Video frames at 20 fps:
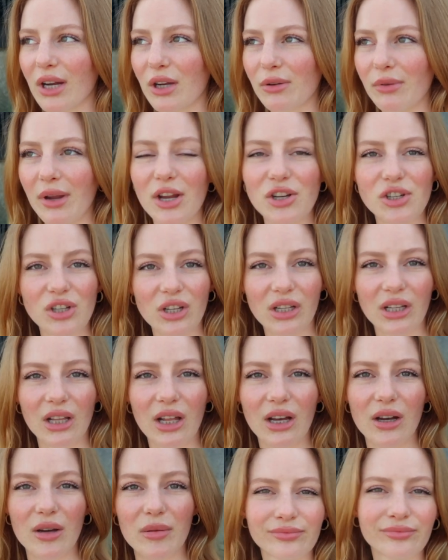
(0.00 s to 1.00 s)
Recreation
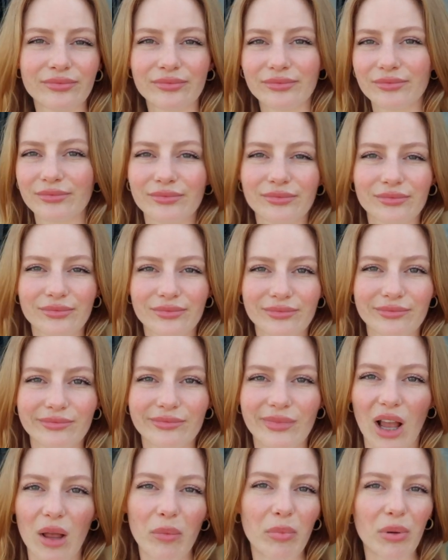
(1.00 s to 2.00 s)
Club.
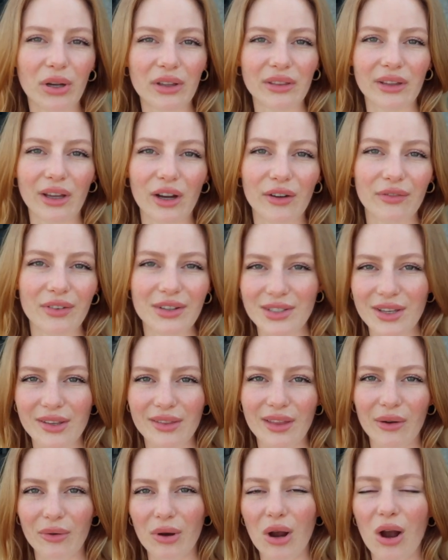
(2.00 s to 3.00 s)
I'll put it there if I said
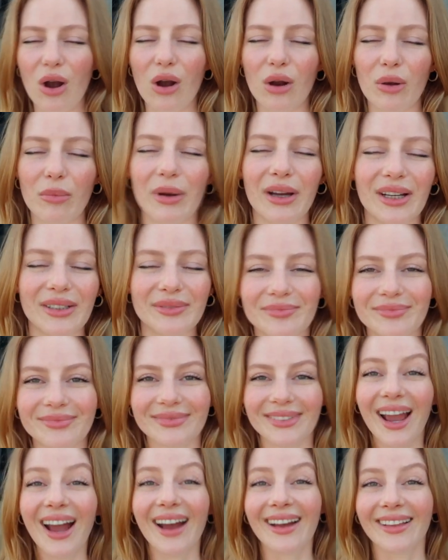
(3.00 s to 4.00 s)
that wrong, but
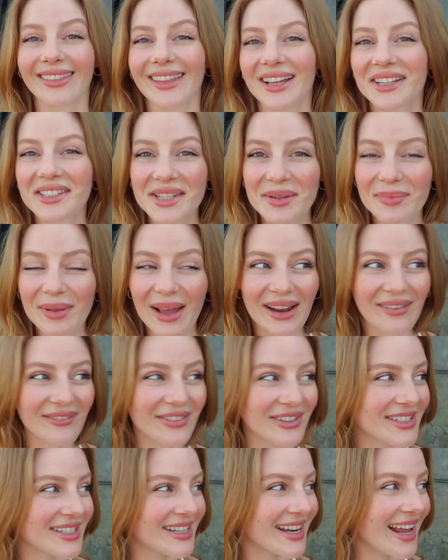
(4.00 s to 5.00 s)
yeah, that's the plan
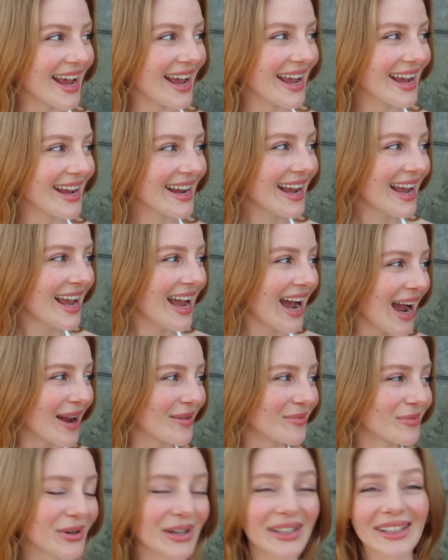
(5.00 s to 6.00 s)
for today.
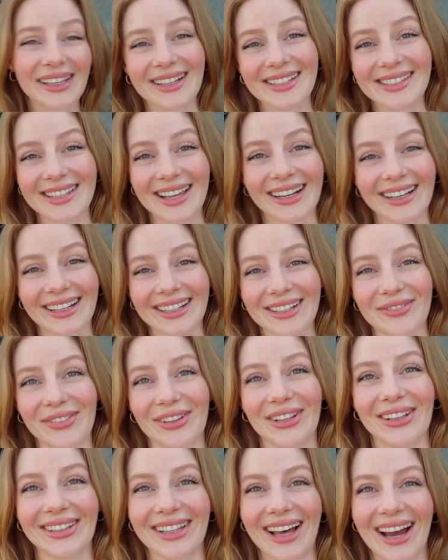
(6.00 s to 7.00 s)
I'm really excited to
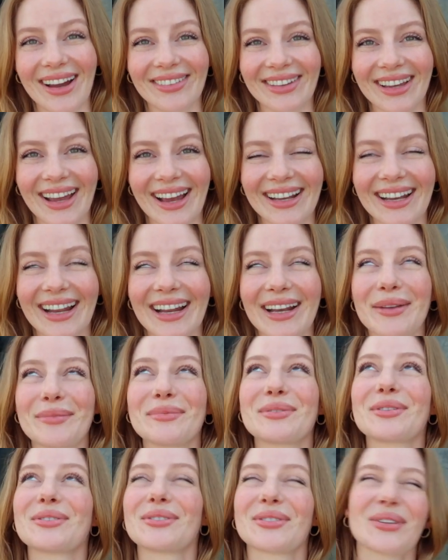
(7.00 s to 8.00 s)
feel alive again and I'm
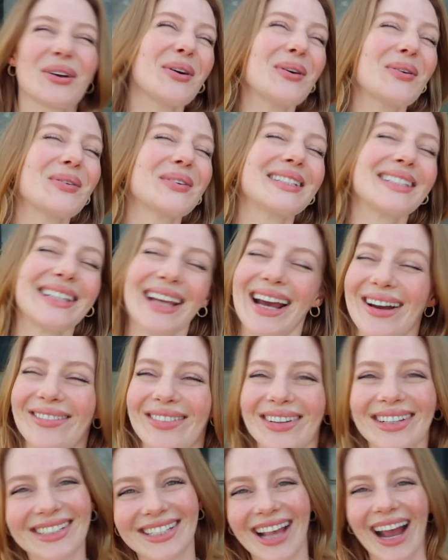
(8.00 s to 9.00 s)
so damn
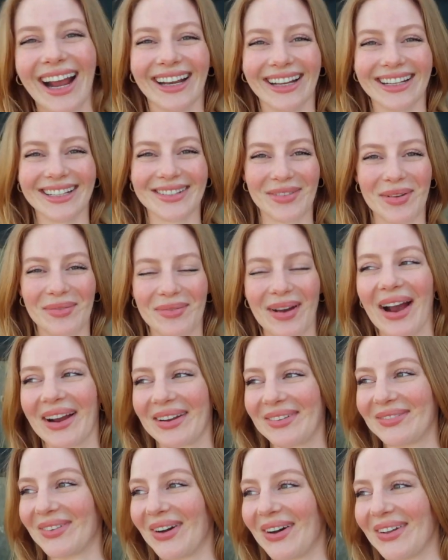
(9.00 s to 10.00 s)
excited to be back in